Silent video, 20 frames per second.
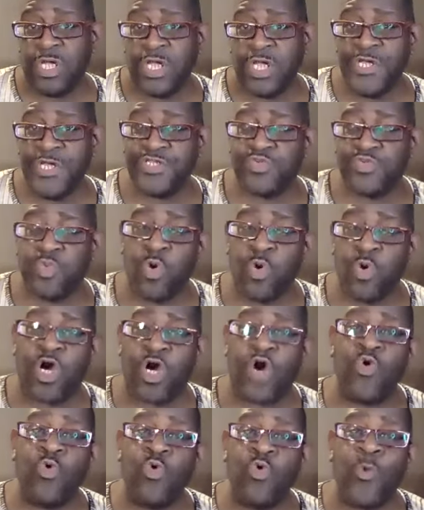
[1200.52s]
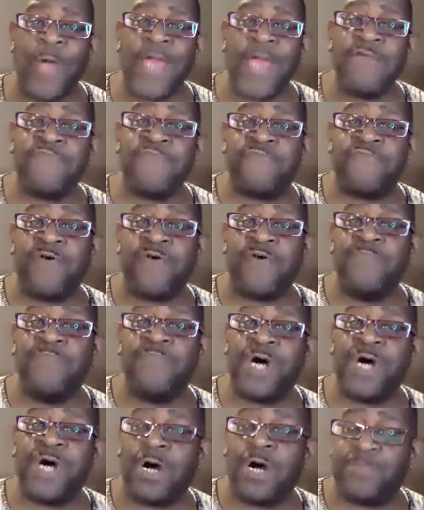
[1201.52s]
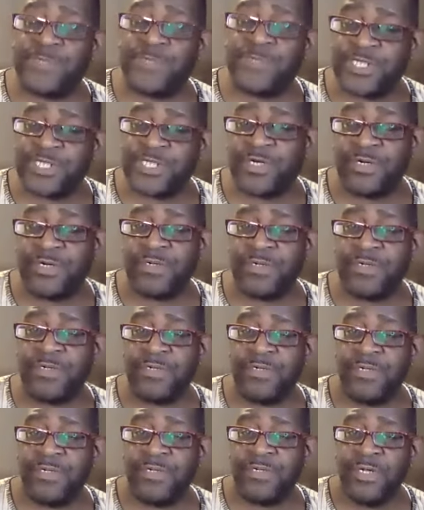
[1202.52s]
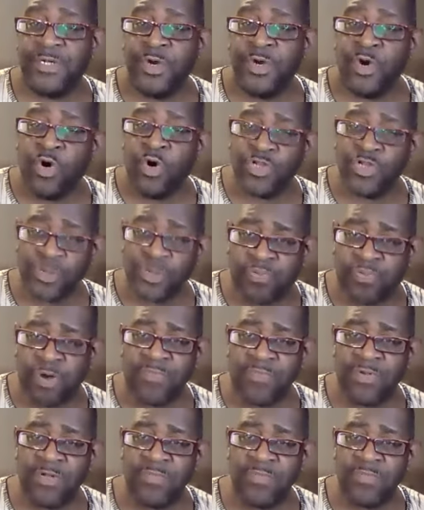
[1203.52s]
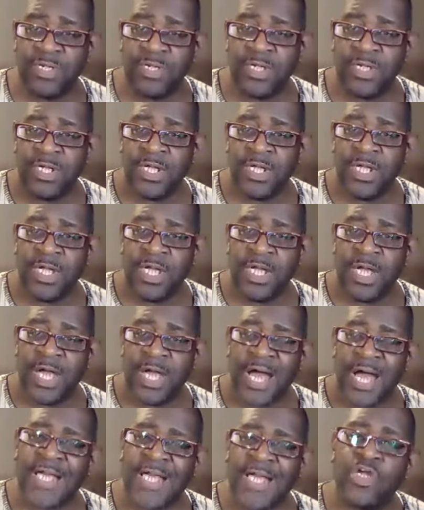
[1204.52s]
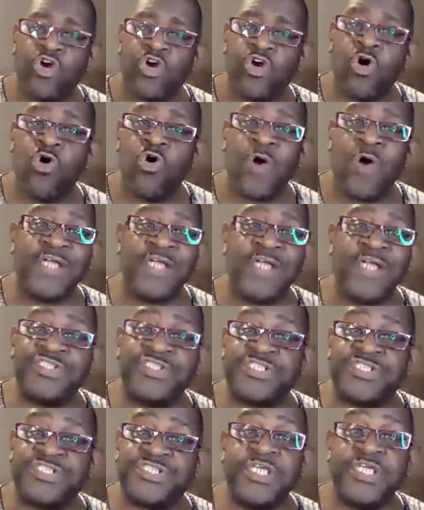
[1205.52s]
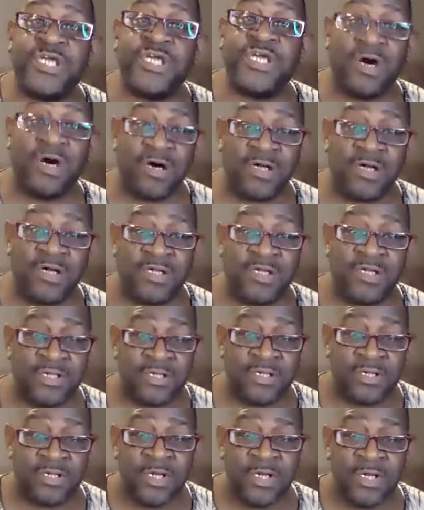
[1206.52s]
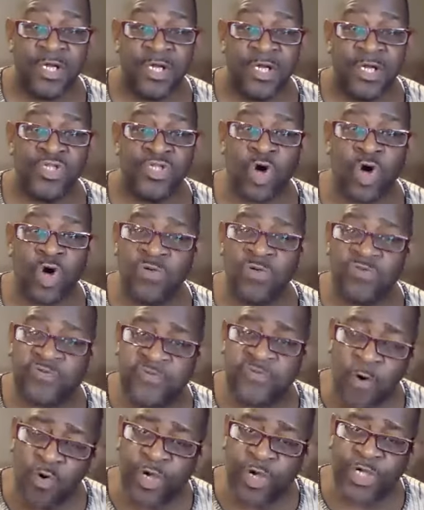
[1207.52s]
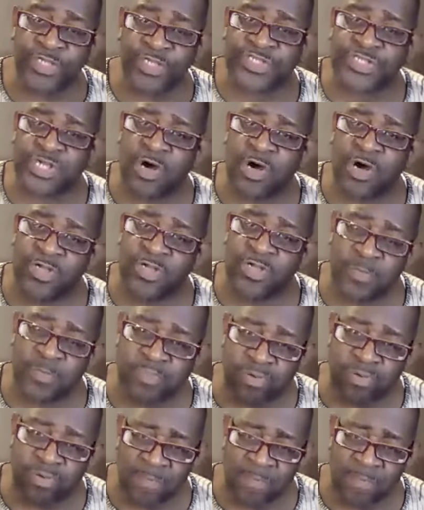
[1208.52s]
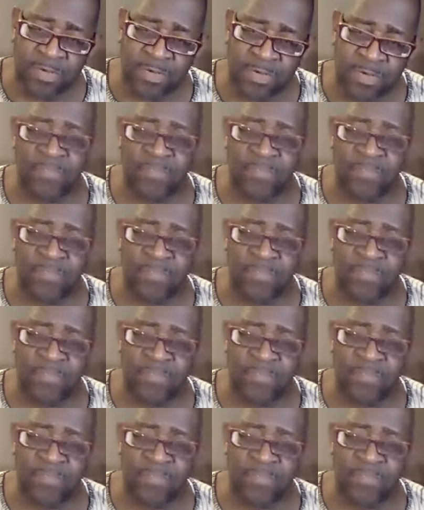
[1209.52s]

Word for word: is walk away from the obstacle or the problem and go and seek God. Don't focus on the problem.